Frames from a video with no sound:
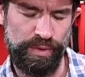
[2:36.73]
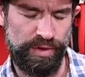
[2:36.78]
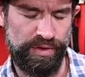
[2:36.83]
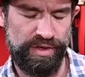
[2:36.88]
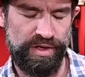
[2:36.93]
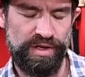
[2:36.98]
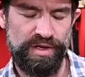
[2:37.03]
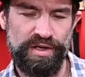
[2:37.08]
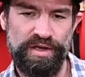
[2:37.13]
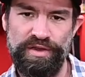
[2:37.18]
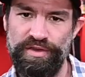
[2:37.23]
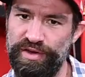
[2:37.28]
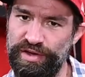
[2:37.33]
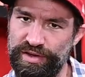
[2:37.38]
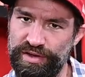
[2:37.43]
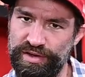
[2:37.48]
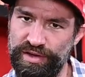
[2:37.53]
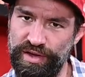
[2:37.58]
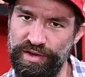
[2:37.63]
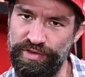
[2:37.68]
or the,
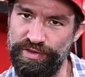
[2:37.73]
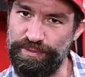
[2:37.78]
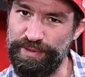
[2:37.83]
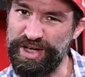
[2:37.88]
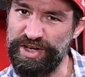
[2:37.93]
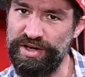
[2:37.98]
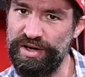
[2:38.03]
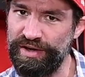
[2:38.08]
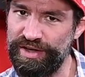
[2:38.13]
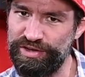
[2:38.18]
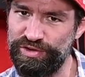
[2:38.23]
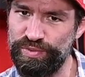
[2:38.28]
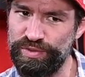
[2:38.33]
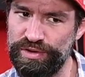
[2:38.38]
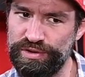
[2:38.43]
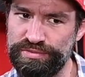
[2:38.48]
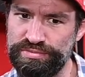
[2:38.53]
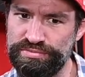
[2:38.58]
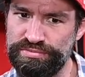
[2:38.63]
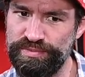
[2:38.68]
the, the McNuggets
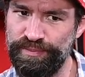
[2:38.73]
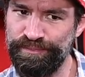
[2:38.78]
were,